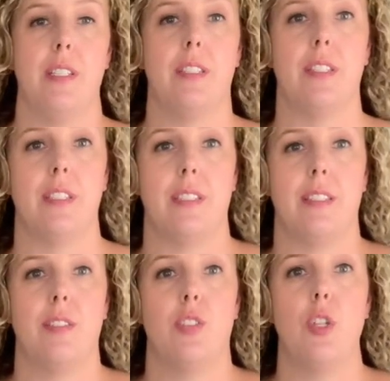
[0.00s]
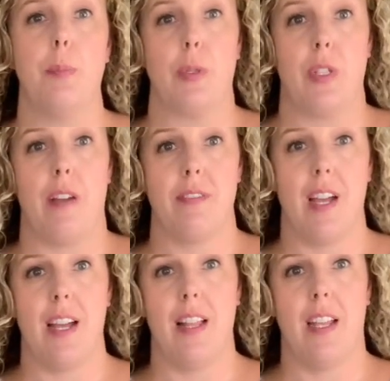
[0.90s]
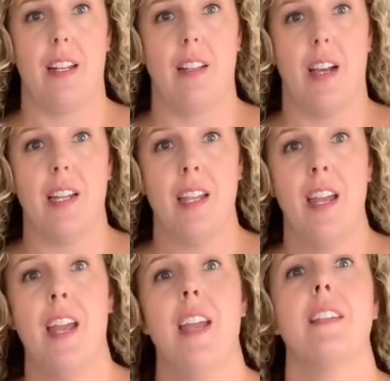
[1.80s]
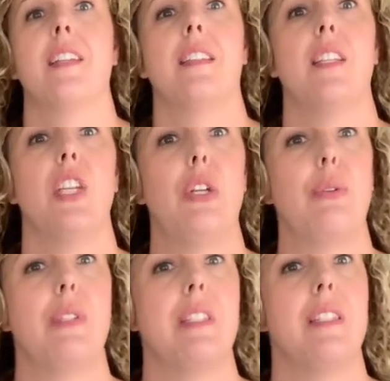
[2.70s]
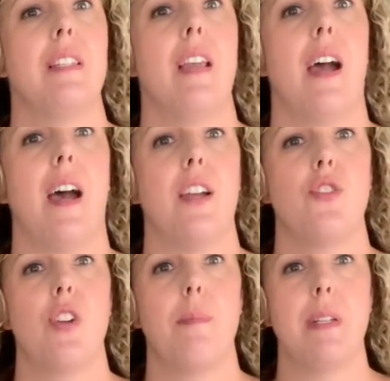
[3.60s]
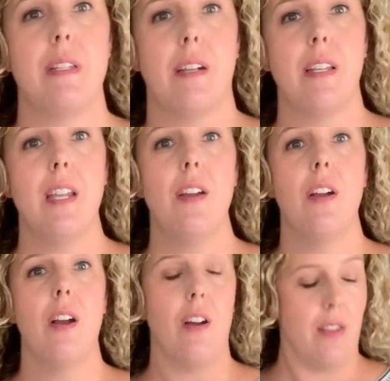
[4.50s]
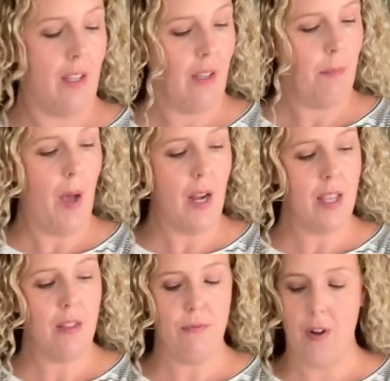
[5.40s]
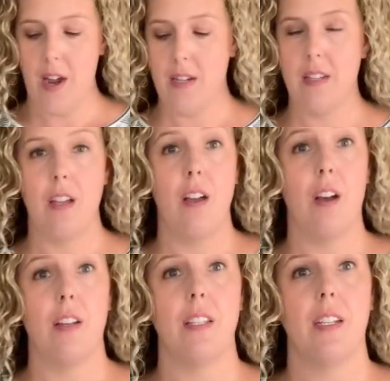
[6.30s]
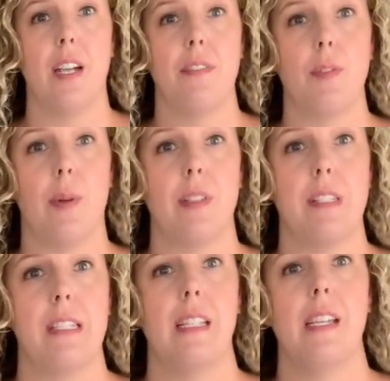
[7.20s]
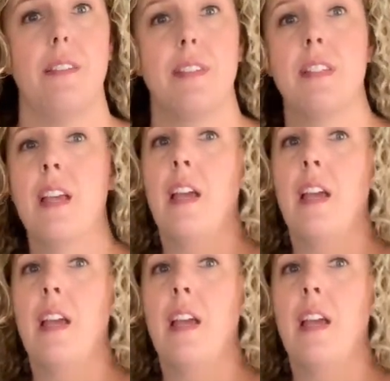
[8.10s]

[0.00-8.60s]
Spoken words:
is just super soft. I like it a lot. It's got the cute stripe detail here on the pocket in the front, on the cuffs around the sleeves.